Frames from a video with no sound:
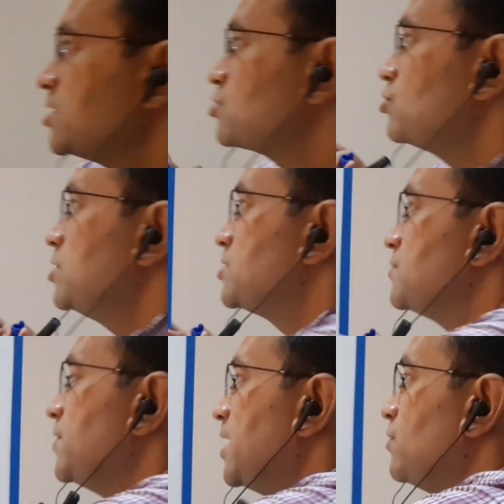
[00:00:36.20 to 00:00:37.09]
students,
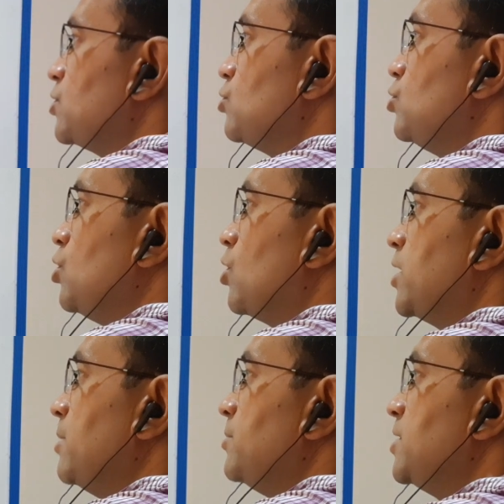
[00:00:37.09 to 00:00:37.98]
we have two
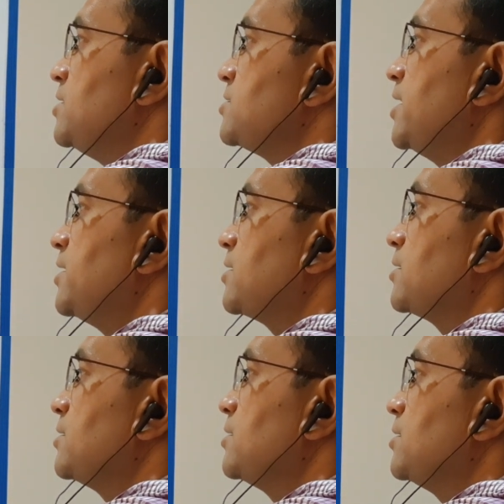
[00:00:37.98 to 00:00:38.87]
non-empty set.
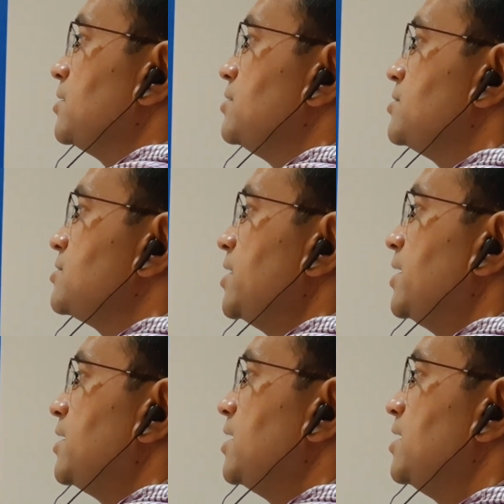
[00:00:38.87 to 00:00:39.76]
Set
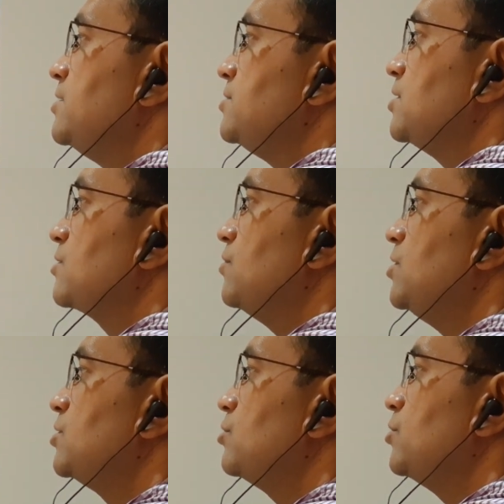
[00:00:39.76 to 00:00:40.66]
A is
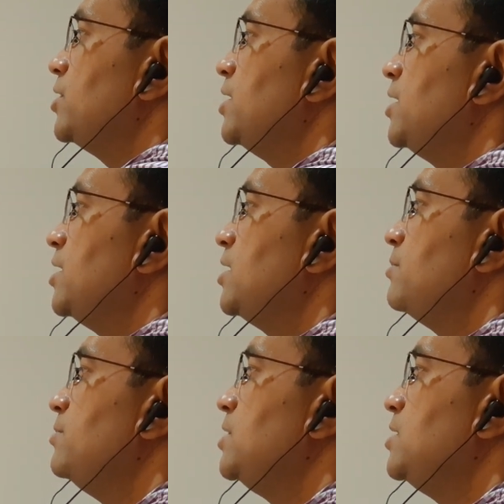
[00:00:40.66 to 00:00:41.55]
equal to A,
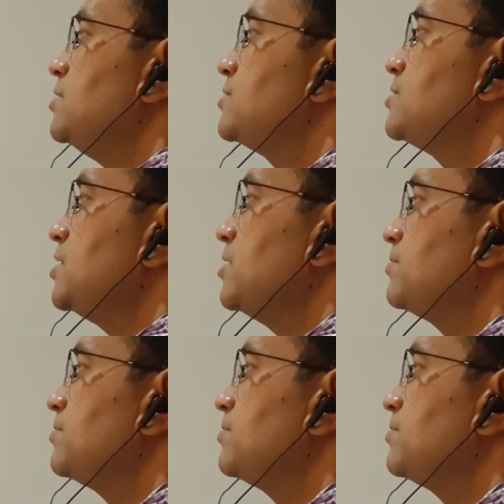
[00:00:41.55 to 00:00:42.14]
B, C,